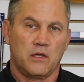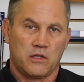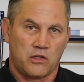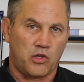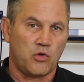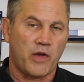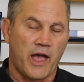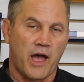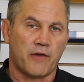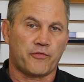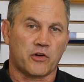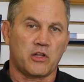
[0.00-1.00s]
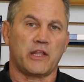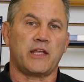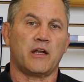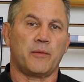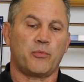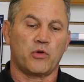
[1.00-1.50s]
you have for
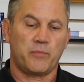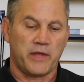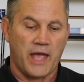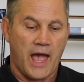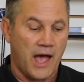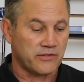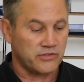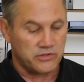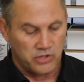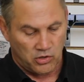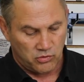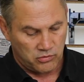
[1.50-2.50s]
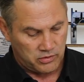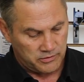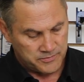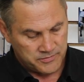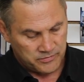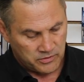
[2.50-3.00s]
cleanup would be acetone.
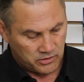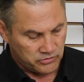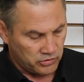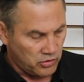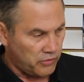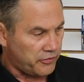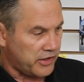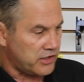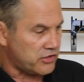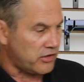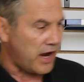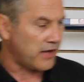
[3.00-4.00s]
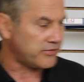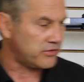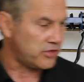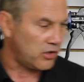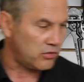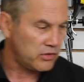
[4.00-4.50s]
So don't forget your
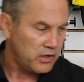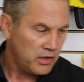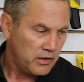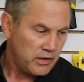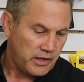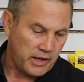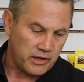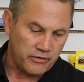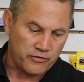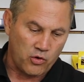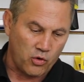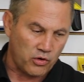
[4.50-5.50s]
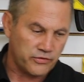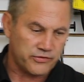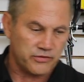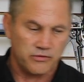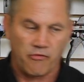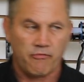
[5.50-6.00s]
acetone. And of
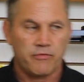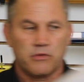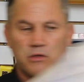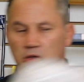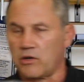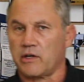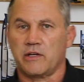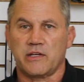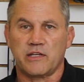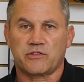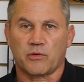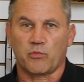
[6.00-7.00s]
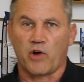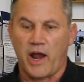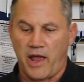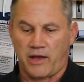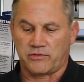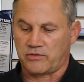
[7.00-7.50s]
course, you're going to need some
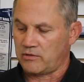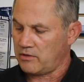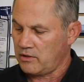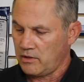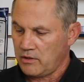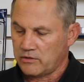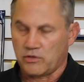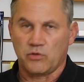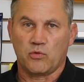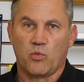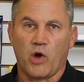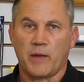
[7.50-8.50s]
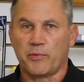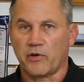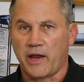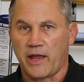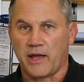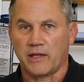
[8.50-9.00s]
rags to wipe your
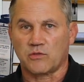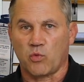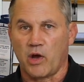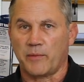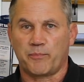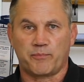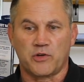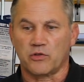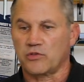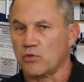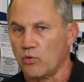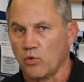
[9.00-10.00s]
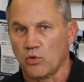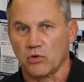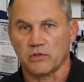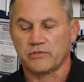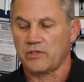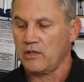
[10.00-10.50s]
hands, wipe your
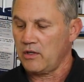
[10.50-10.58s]
tools,